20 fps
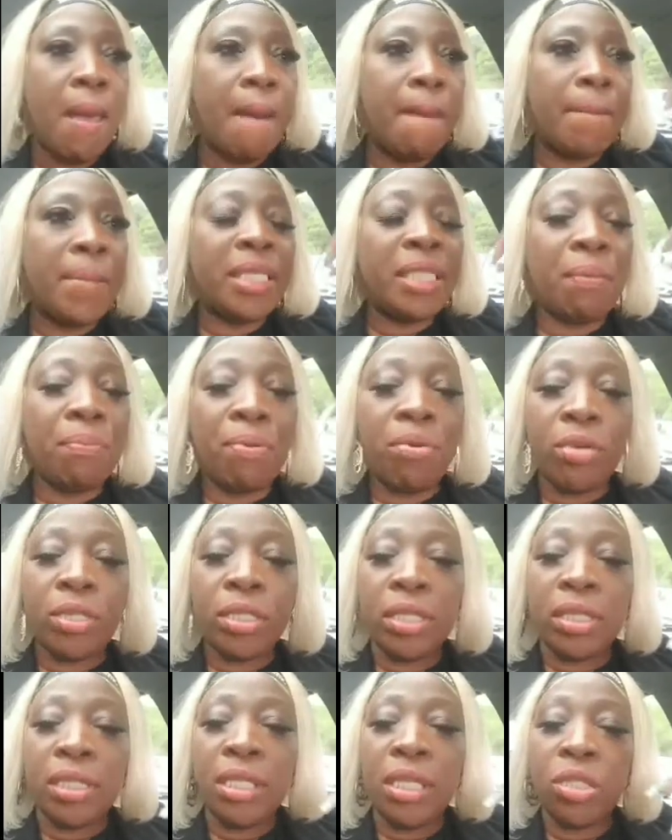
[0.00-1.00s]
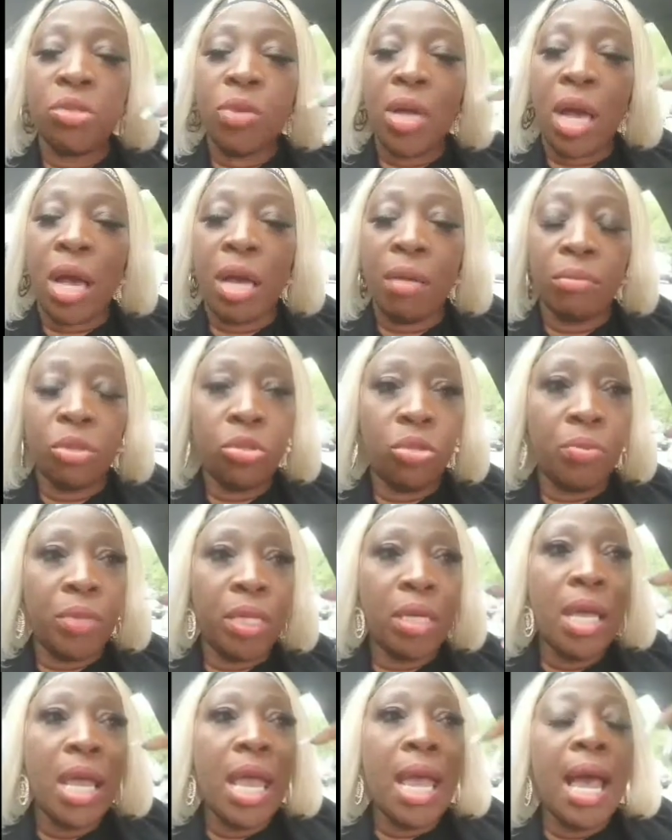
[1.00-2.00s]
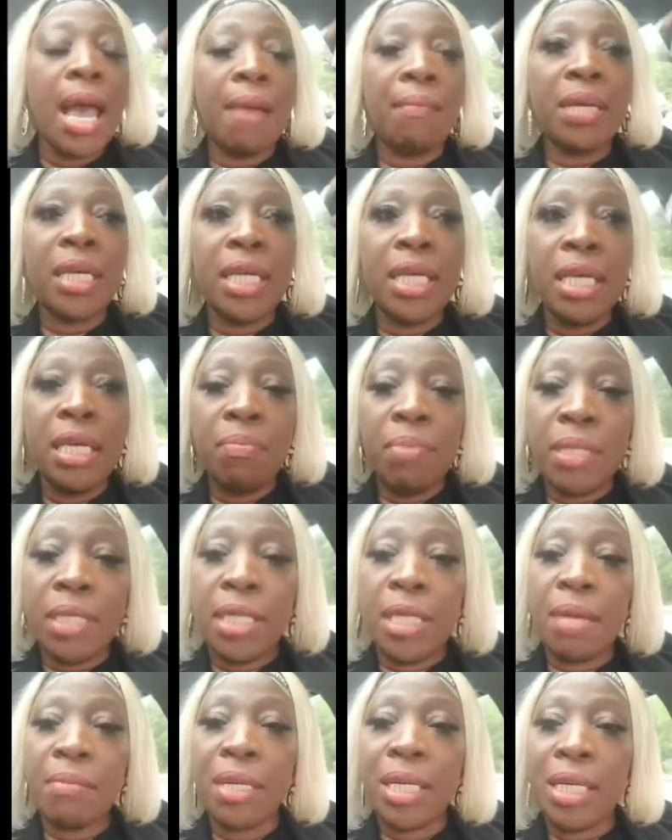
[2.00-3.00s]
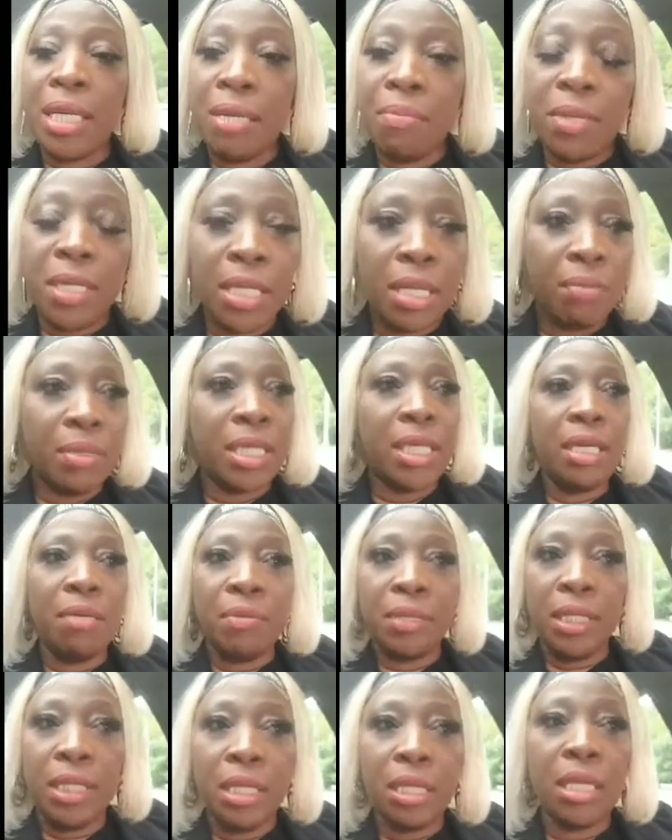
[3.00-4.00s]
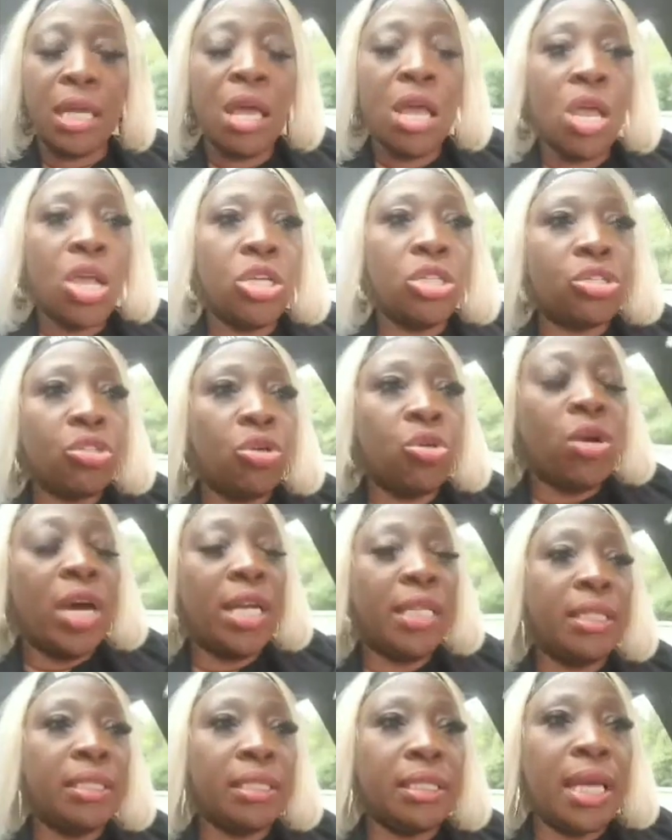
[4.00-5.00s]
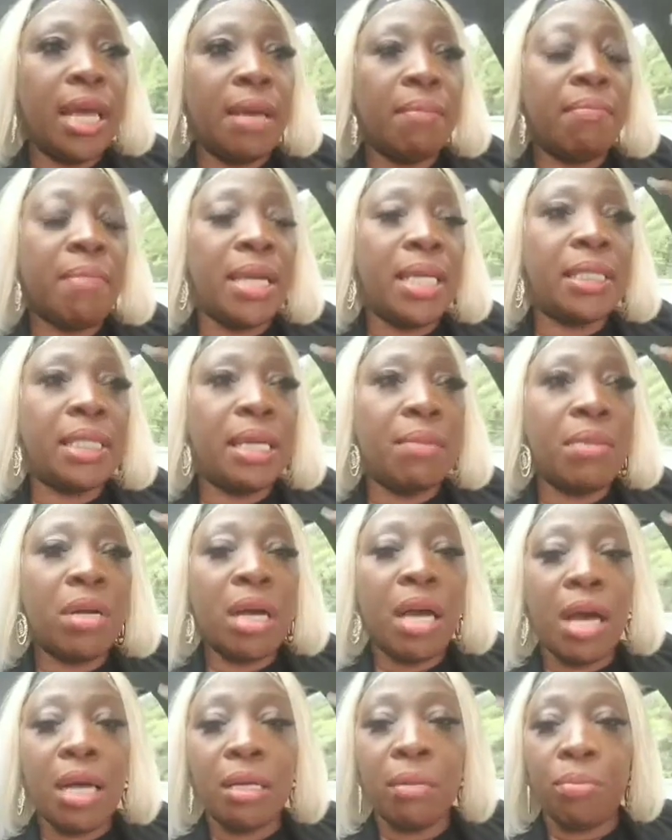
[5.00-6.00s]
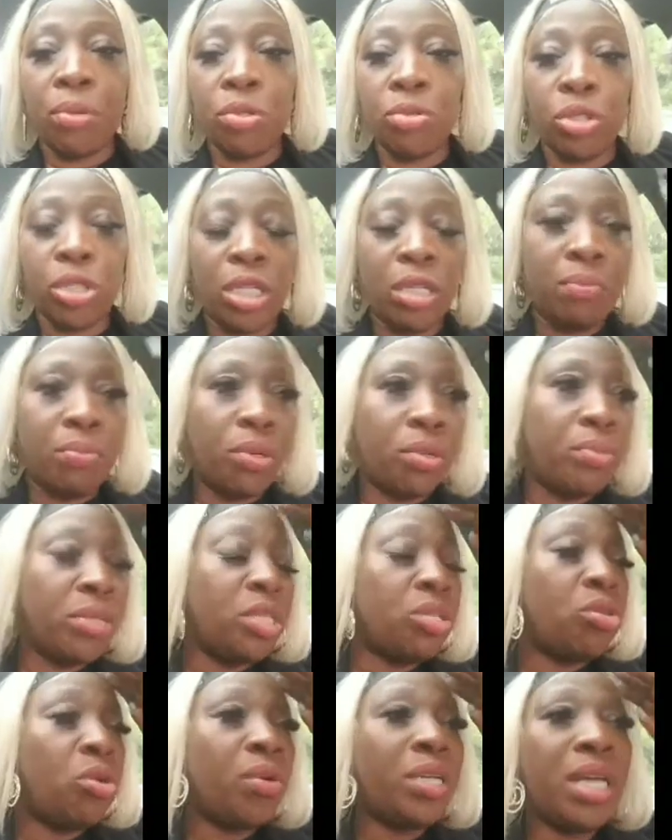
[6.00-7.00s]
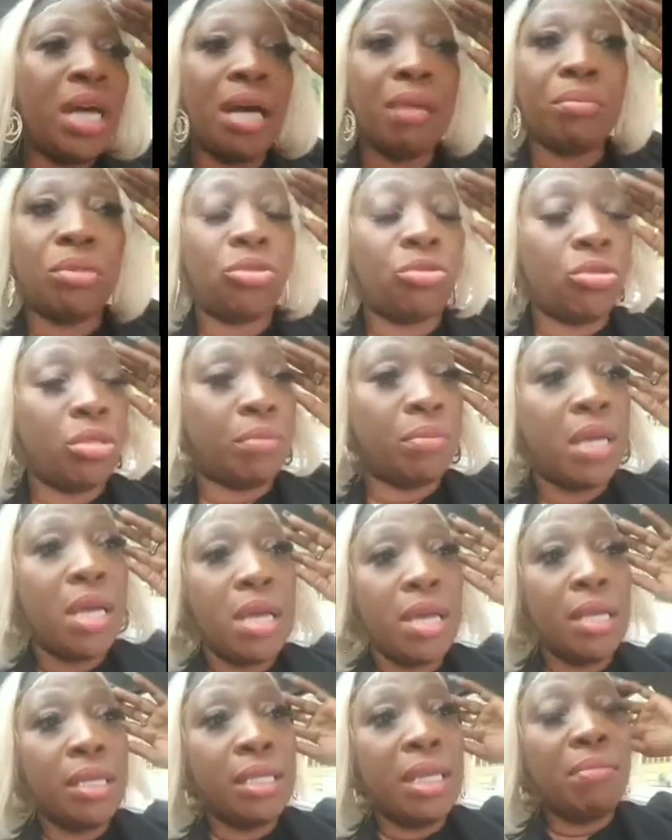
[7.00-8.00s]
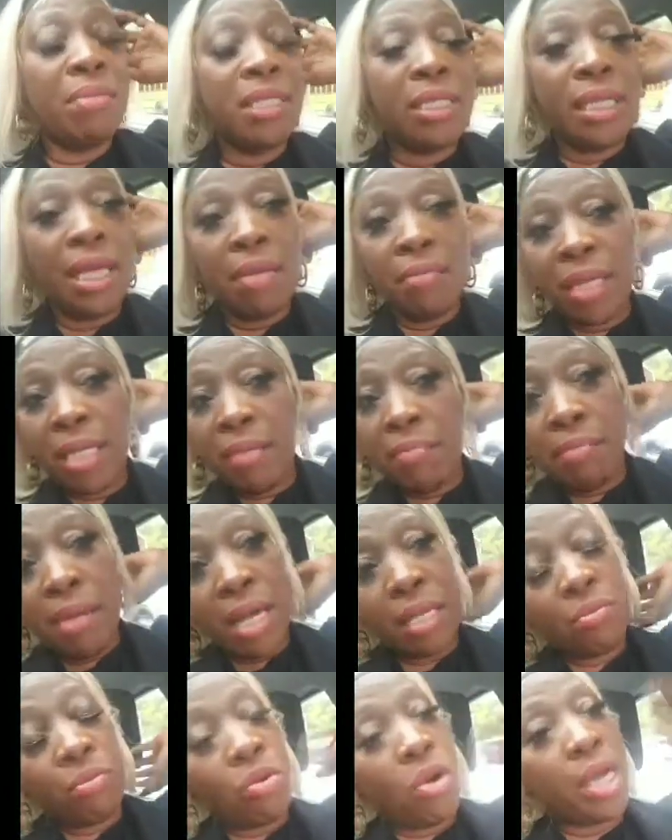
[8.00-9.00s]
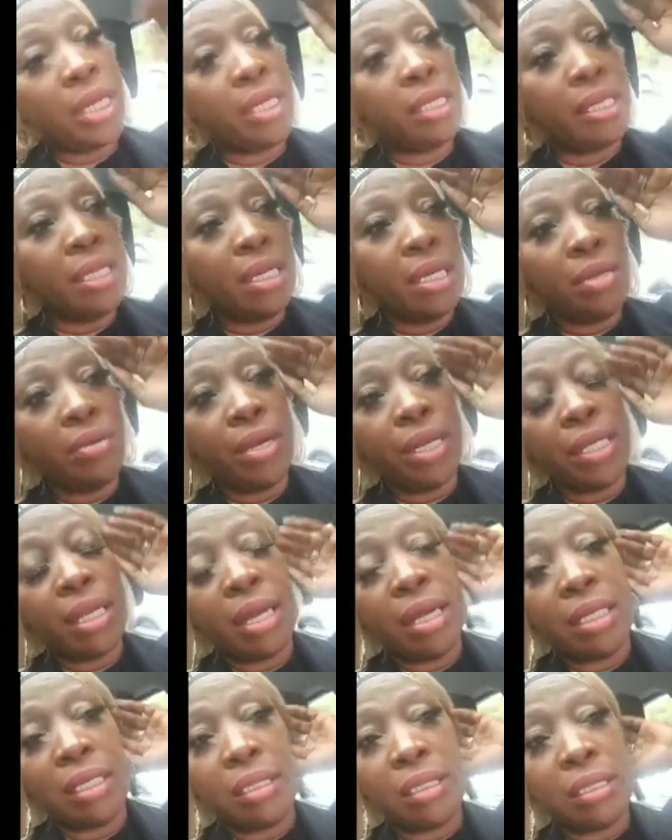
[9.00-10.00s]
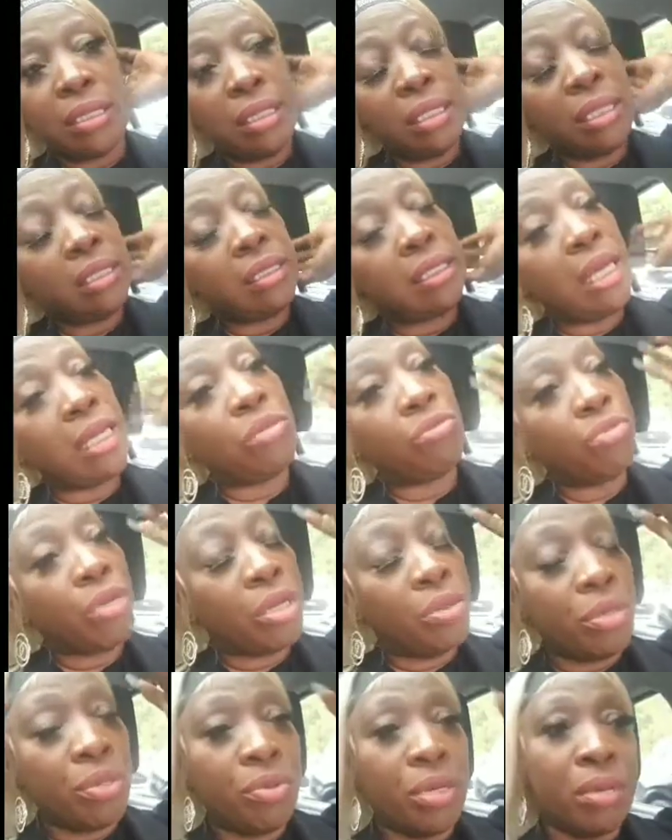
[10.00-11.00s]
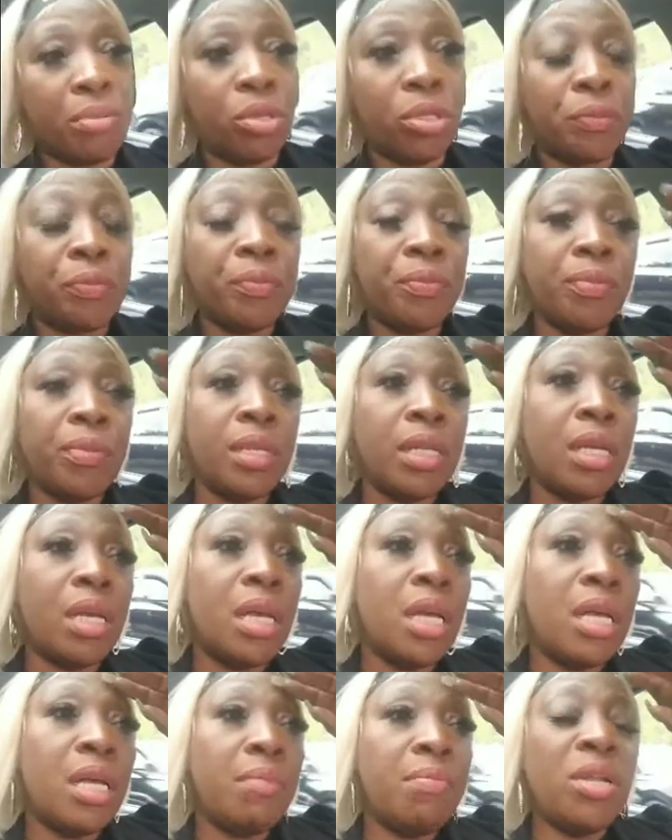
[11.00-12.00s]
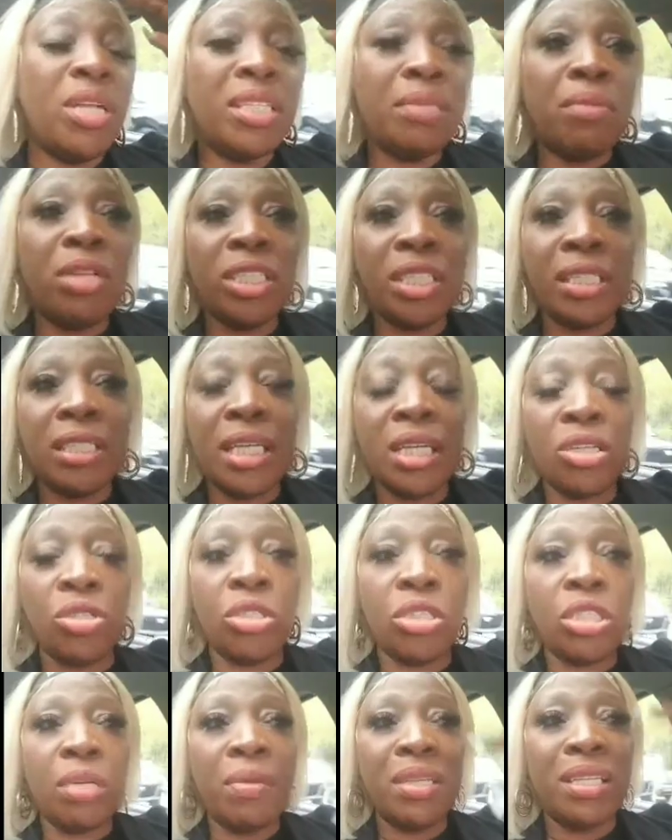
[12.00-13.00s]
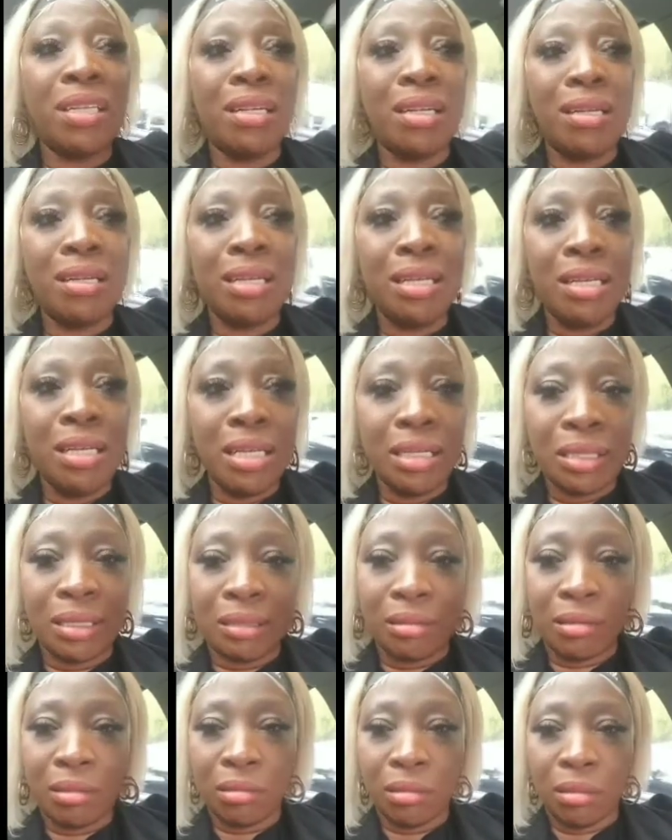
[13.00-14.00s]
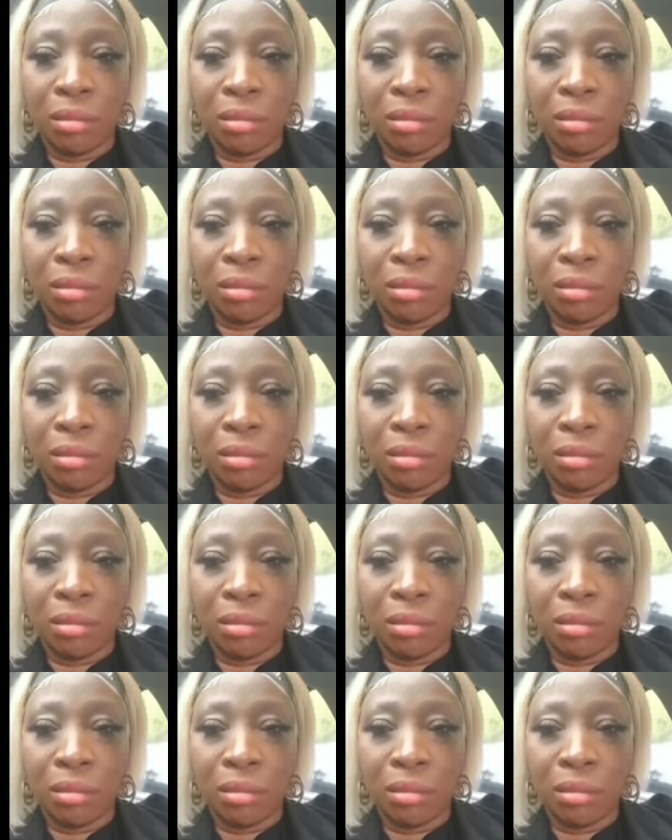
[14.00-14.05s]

me as a person, things will happen to me, I'm going to keep it in. So at this time, by the time I called the producer, I don't know what happened to him. Then they say I'm the bad boy and the ear and all these things, and but me just telling you some of the least,